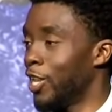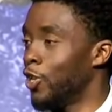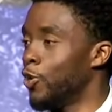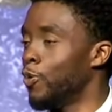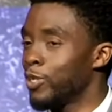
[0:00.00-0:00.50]

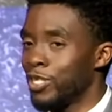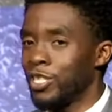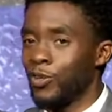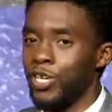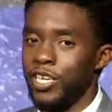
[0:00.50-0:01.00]
and lose
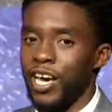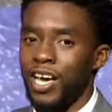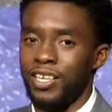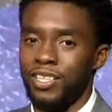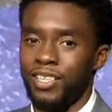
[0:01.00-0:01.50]
until he
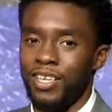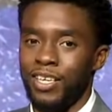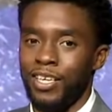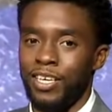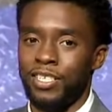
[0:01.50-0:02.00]
got
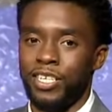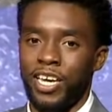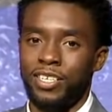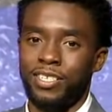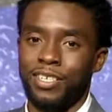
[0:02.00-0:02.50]
his
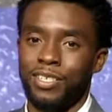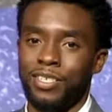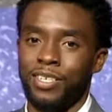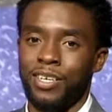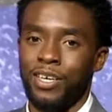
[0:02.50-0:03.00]

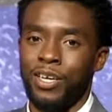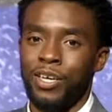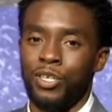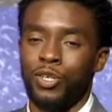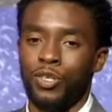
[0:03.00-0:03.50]
cases
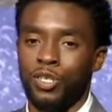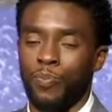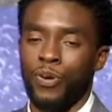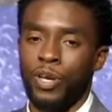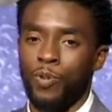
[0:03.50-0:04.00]
to the
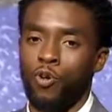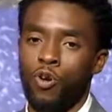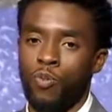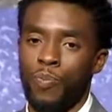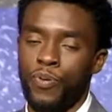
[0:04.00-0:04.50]
Supreme
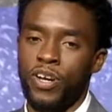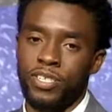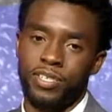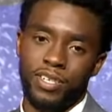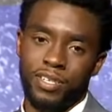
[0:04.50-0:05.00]
Court where
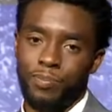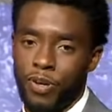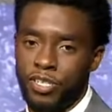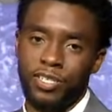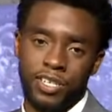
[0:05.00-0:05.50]
precedent,
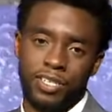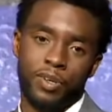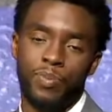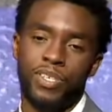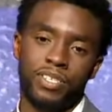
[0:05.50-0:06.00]

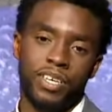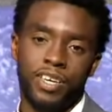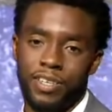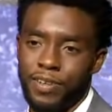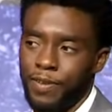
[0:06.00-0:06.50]
precedents could be
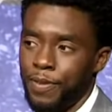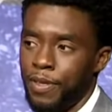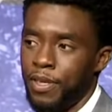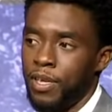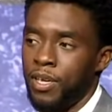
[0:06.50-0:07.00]
set.
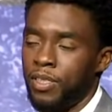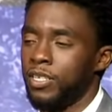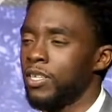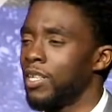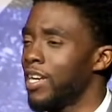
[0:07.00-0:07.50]

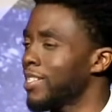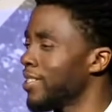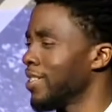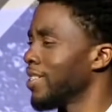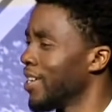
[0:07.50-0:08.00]
There's a
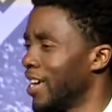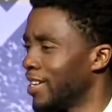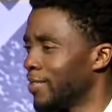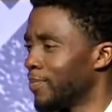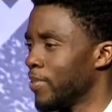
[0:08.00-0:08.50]
lesson in
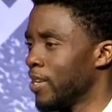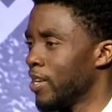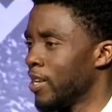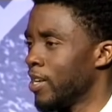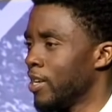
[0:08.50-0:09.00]
that,
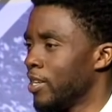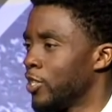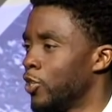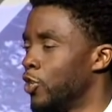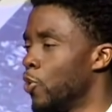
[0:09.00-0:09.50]

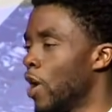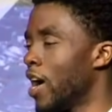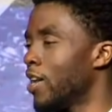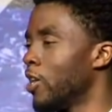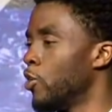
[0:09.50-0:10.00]
to know
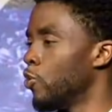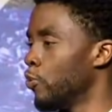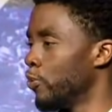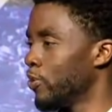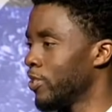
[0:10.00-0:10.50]
how to
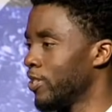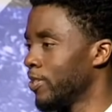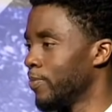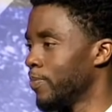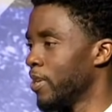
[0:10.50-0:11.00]
lose
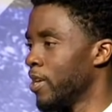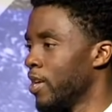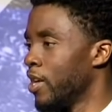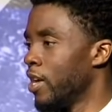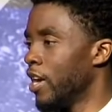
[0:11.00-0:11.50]

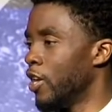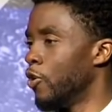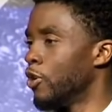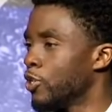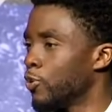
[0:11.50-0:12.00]

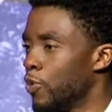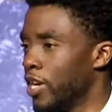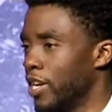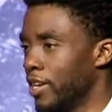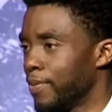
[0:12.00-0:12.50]
in order to
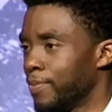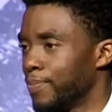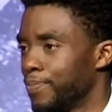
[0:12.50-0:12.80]
win.